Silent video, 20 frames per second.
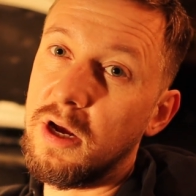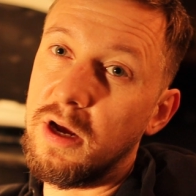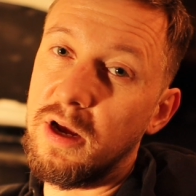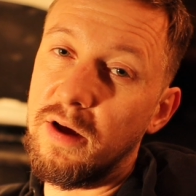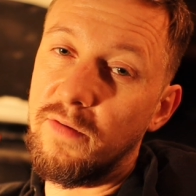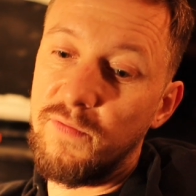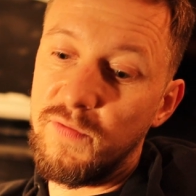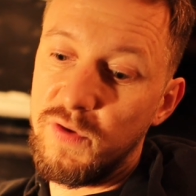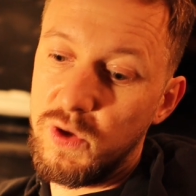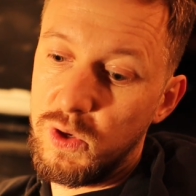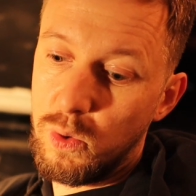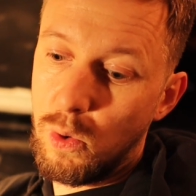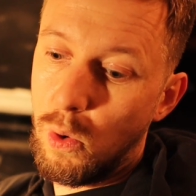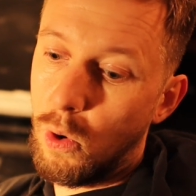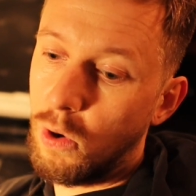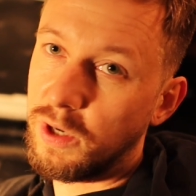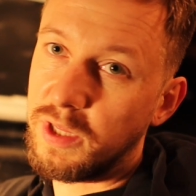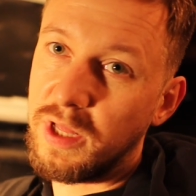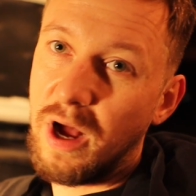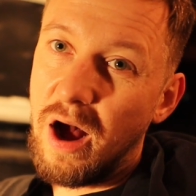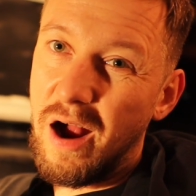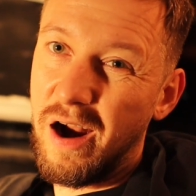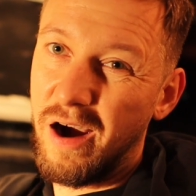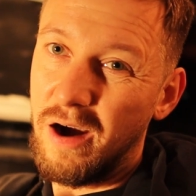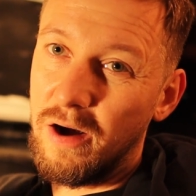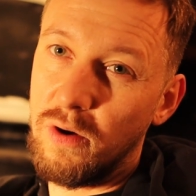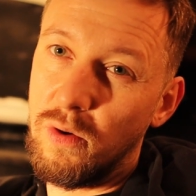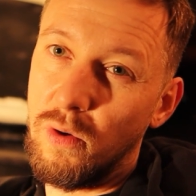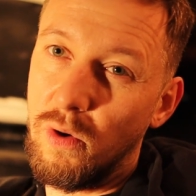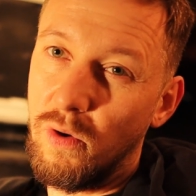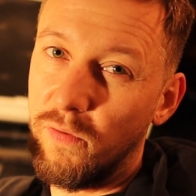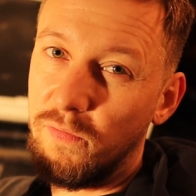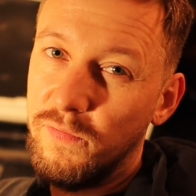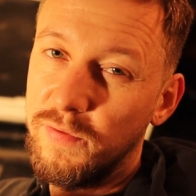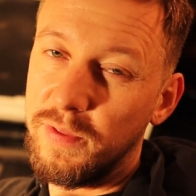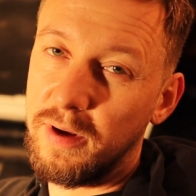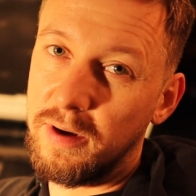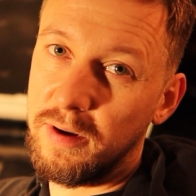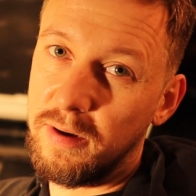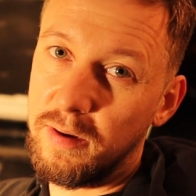If you are tired
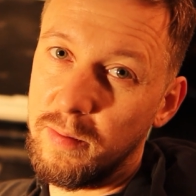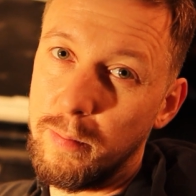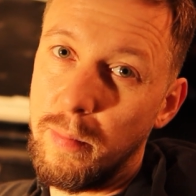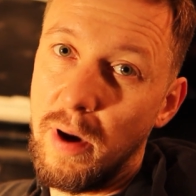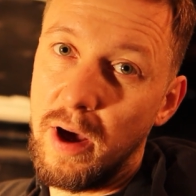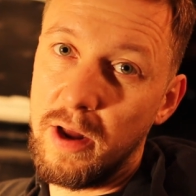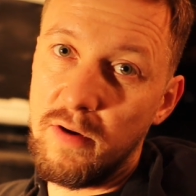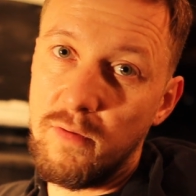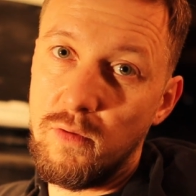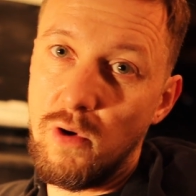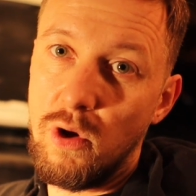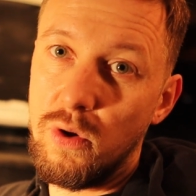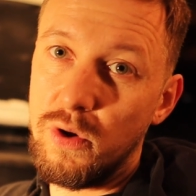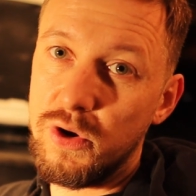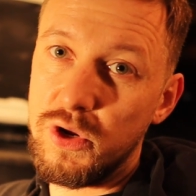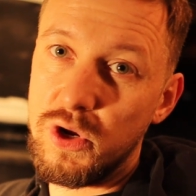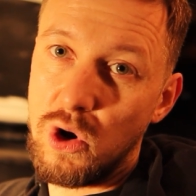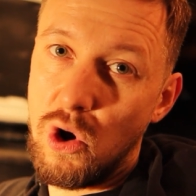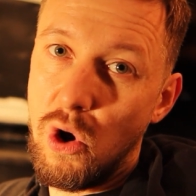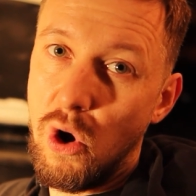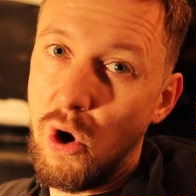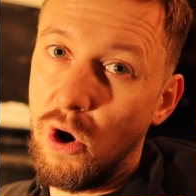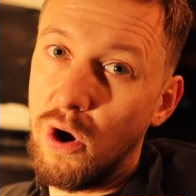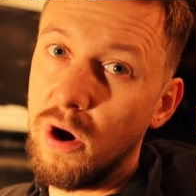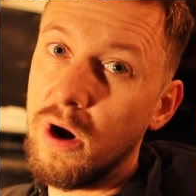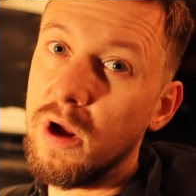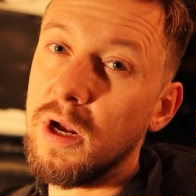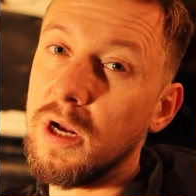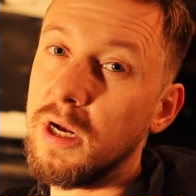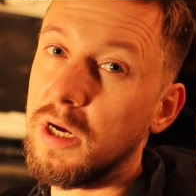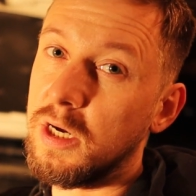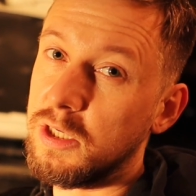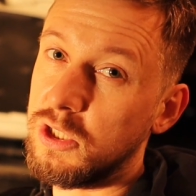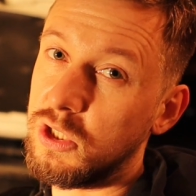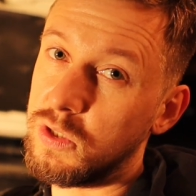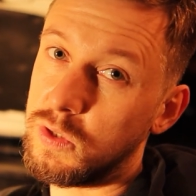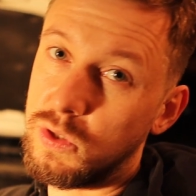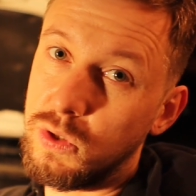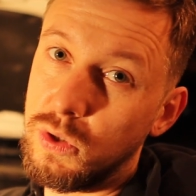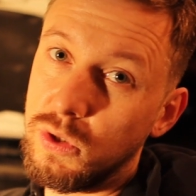of the body roll in your car,
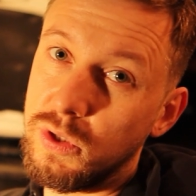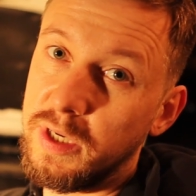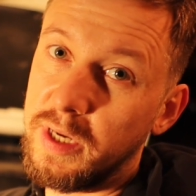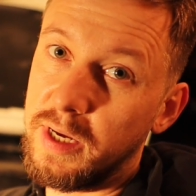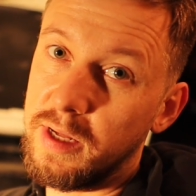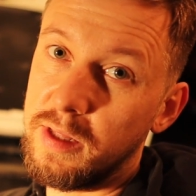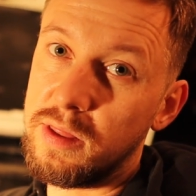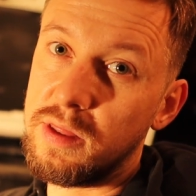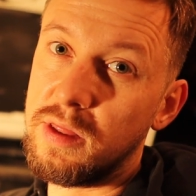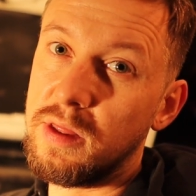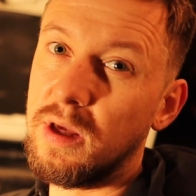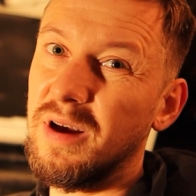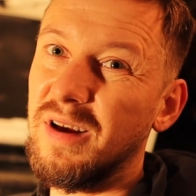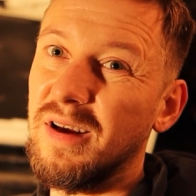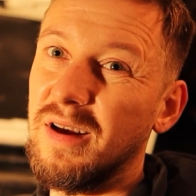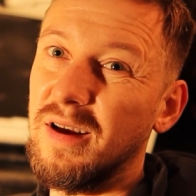just do this.